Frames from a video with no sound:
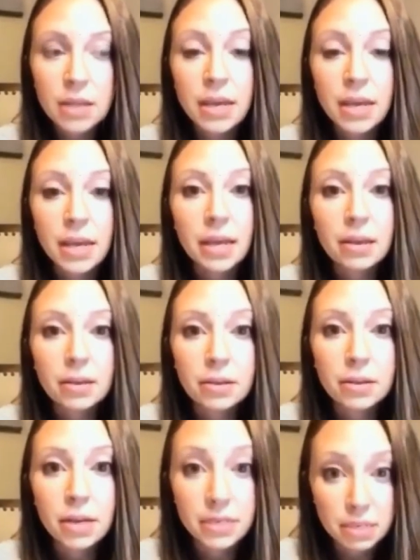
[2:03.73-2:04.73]
they get
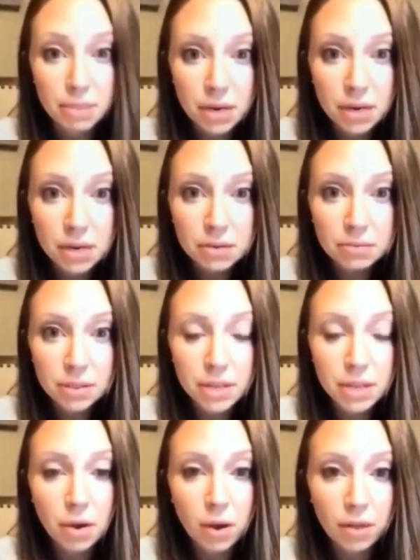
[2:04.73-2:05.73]
intubated,
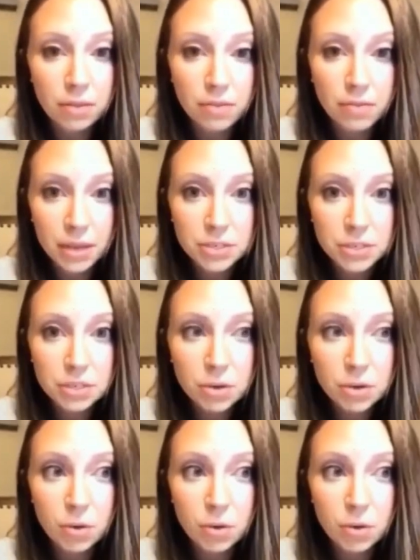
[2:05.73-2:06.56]
they go on the vent,